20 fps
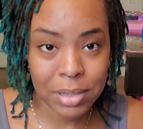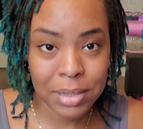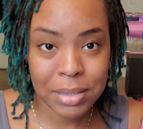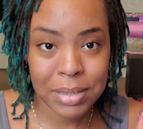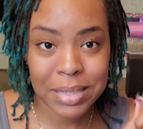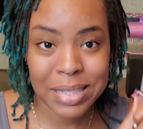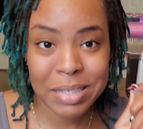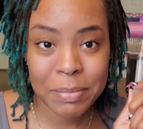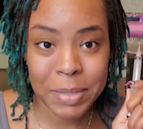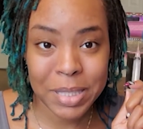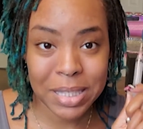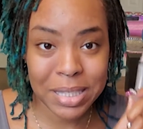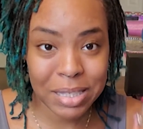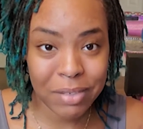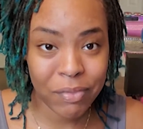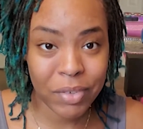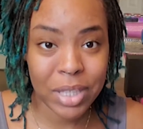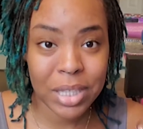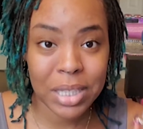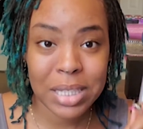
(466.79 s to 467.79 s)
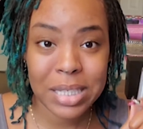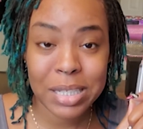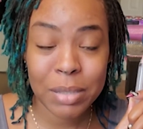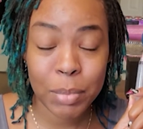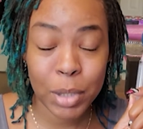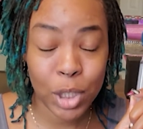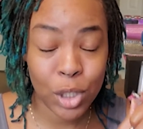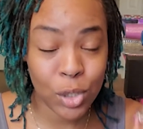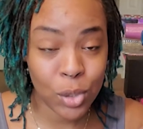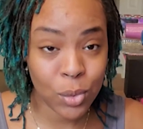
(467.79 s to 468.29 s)
This is specifically to
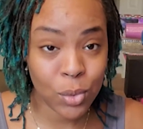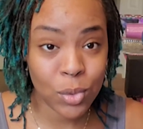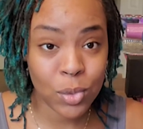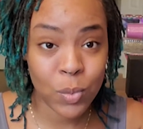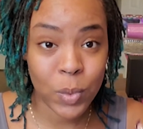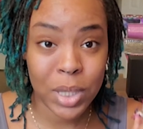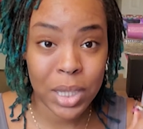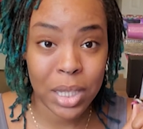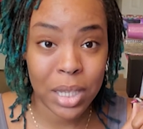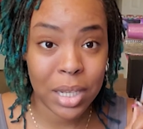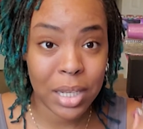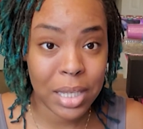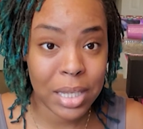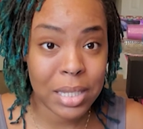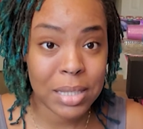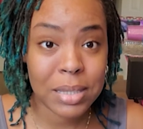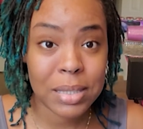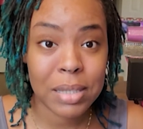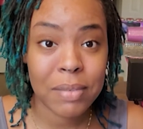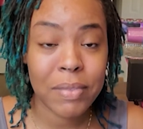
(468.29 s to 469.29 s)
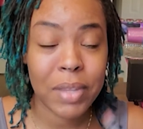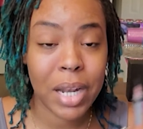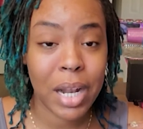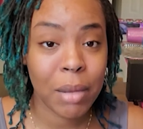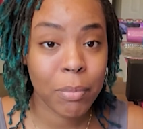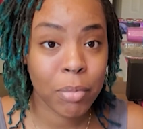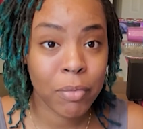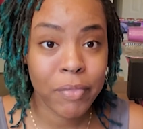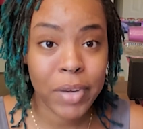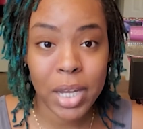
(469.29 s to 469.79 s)
be used with the adhesive that I
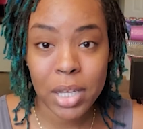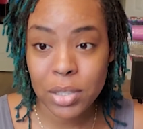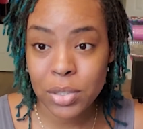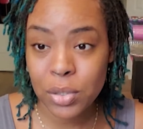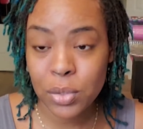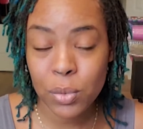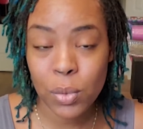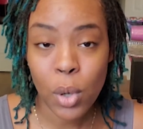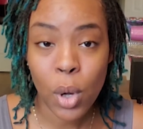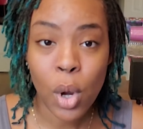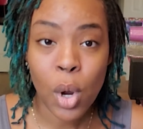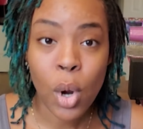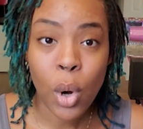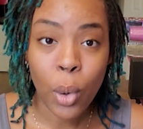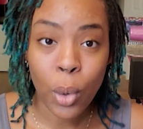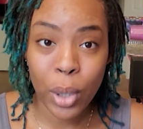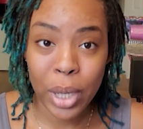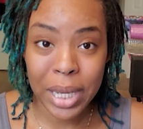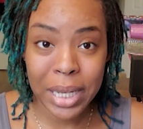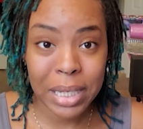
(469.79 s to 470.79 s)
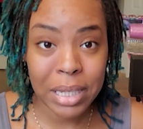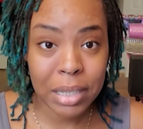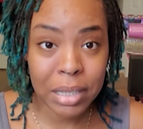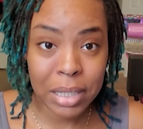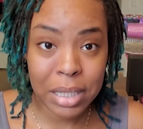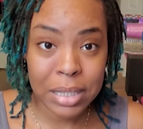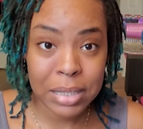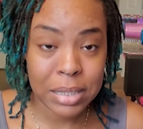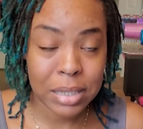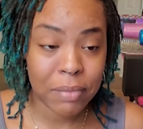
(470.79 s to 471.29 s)
provide you, or any
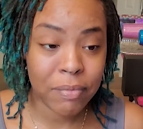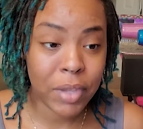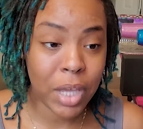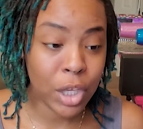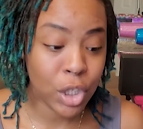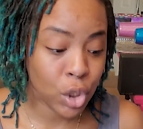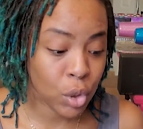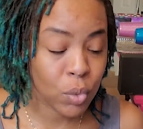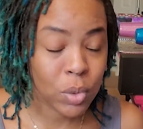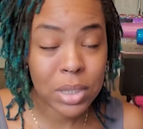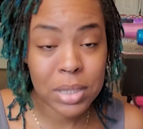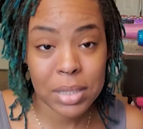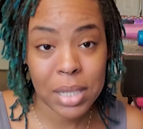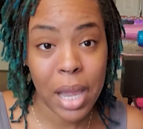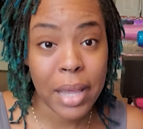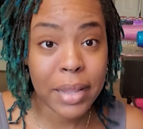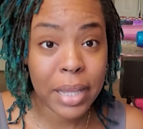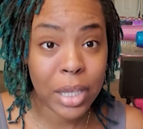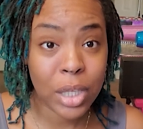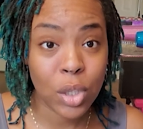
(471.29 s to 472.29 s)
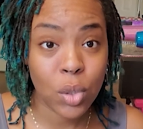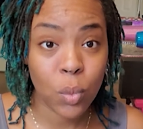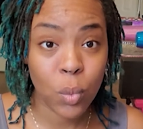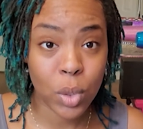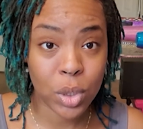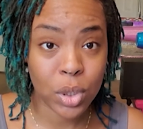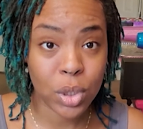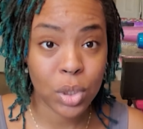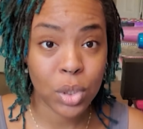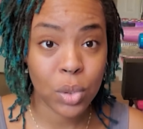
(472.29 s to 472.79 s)
adhesive that you decide that you
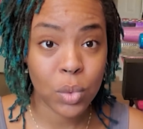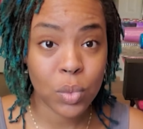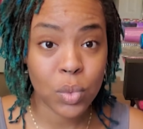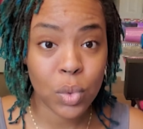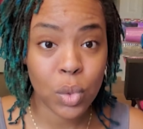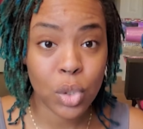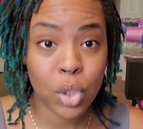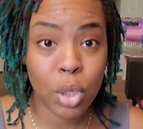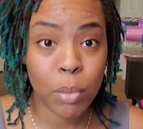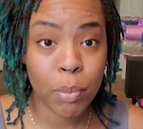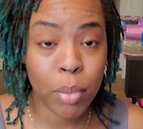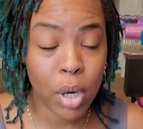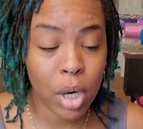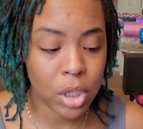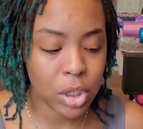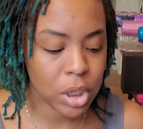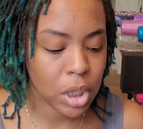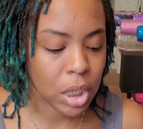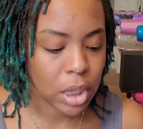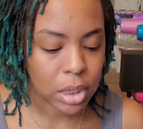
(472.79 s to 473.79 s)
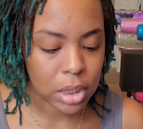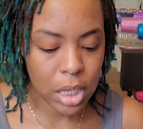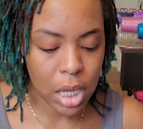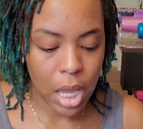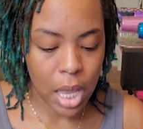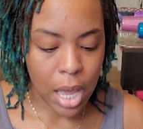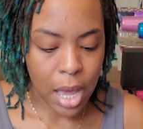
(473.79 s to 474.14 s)
want to use on your project.